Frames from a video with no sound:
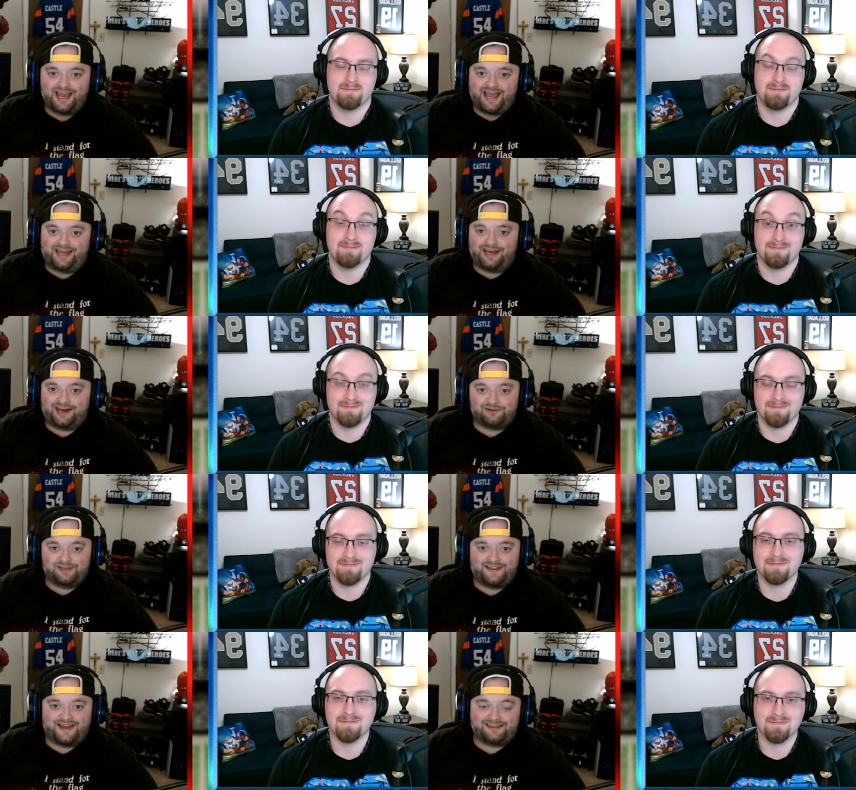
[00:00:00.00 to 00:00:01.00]
Speaker 1: And not
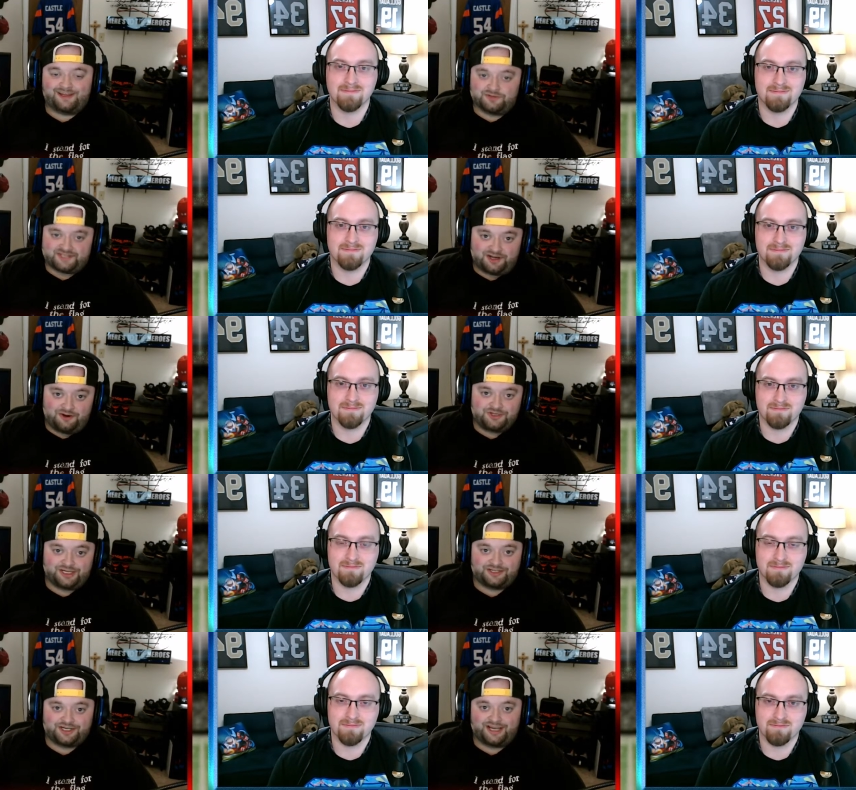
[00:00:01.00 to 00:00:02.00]
only that, there was a
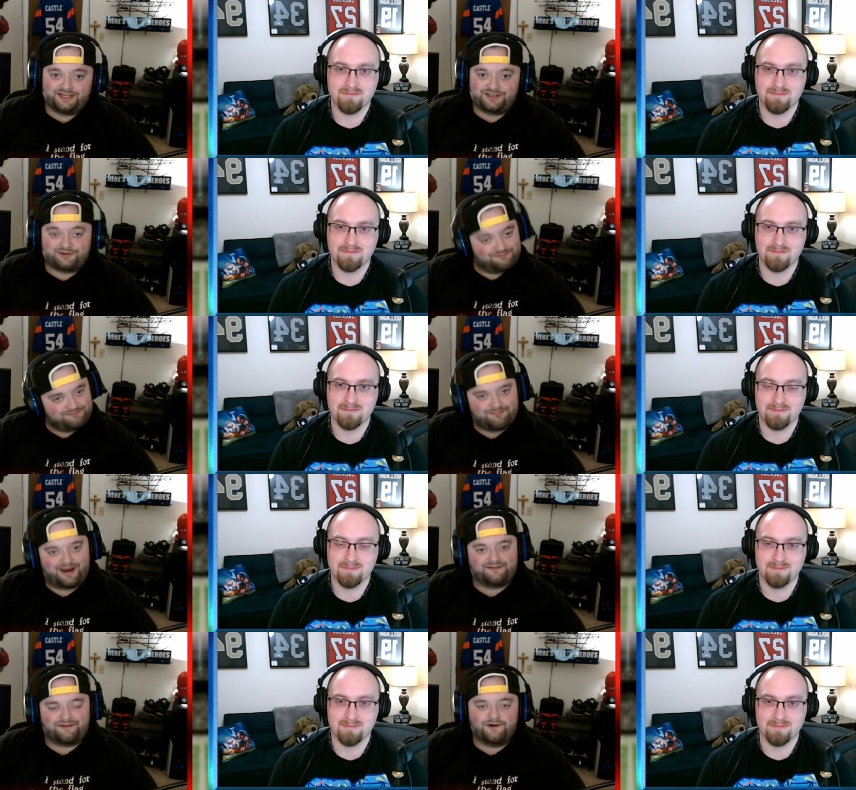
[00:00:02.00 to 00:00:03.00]
coaching change
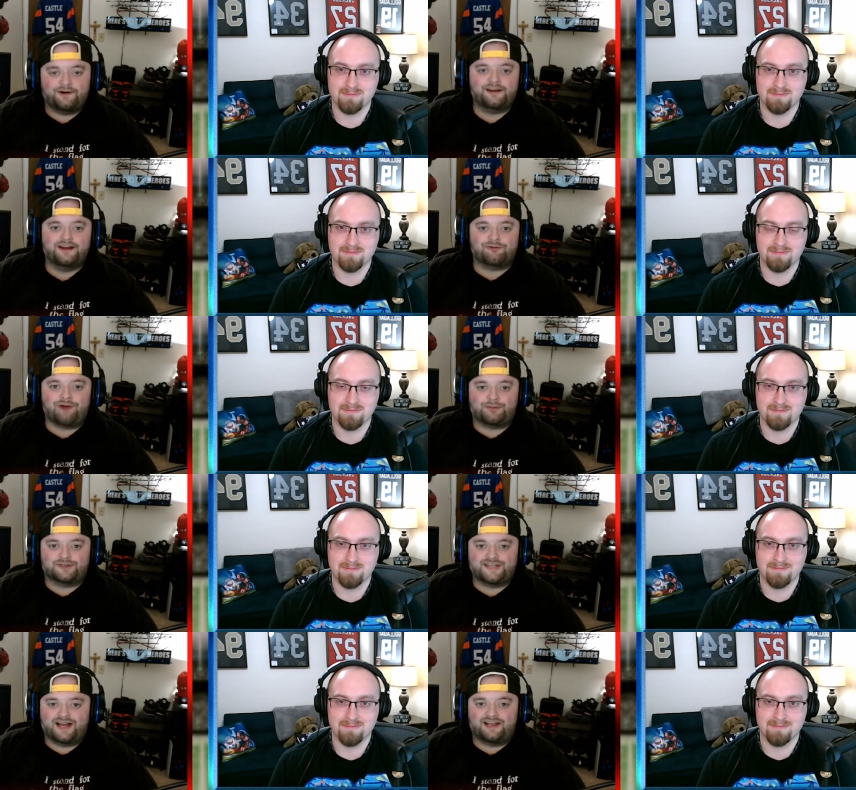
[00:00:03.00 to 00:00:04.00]
might have heard.
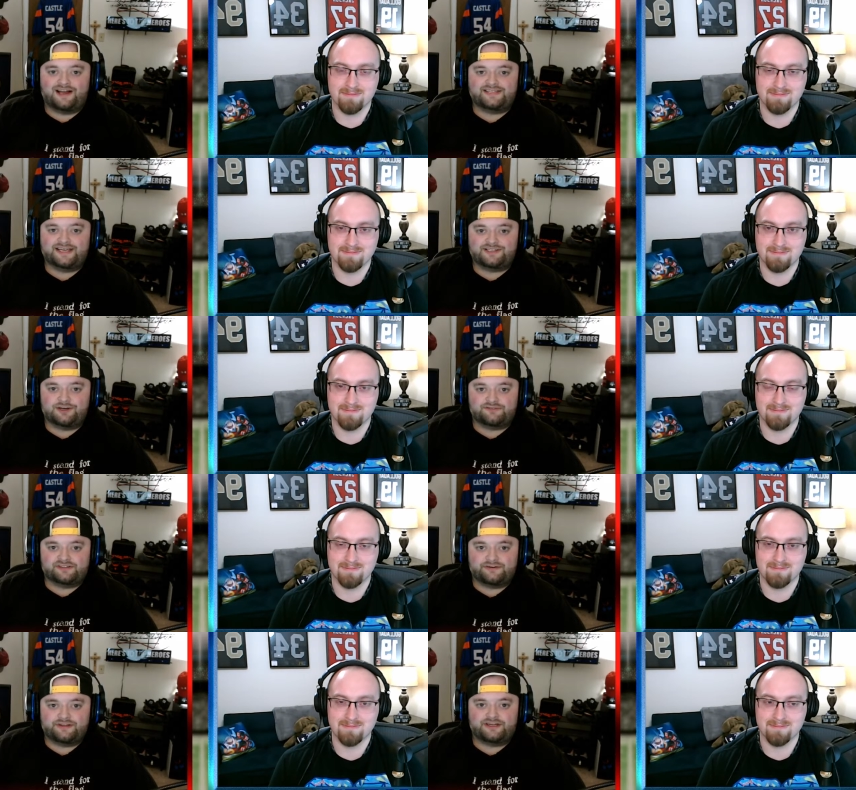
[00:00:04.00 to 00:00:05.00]
Robert Saleh takes over
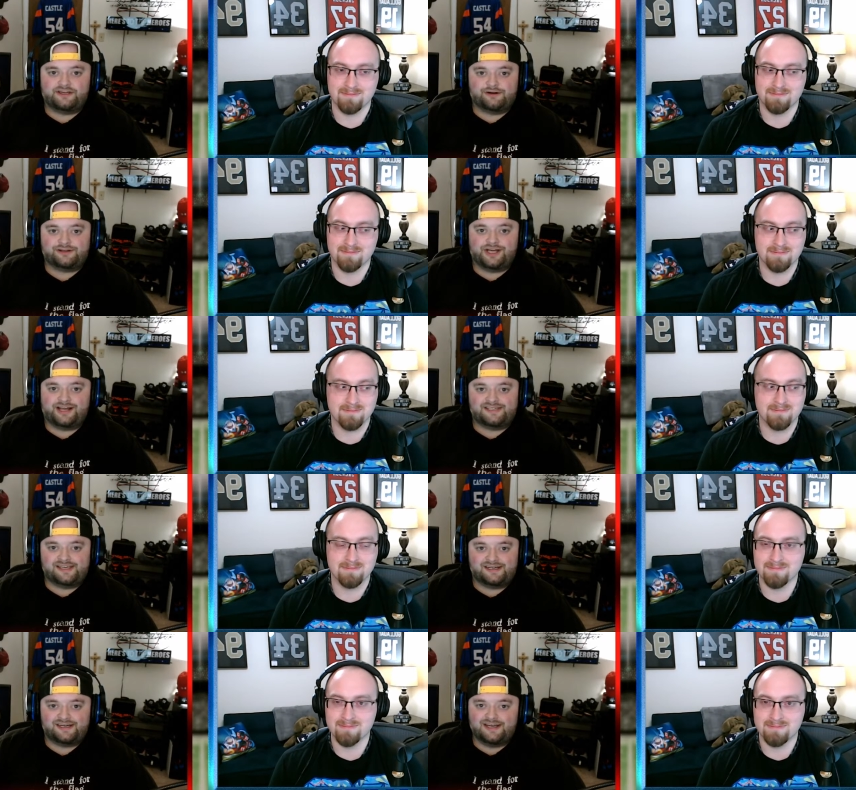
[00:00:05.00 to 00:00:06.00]
for the New York Jets, and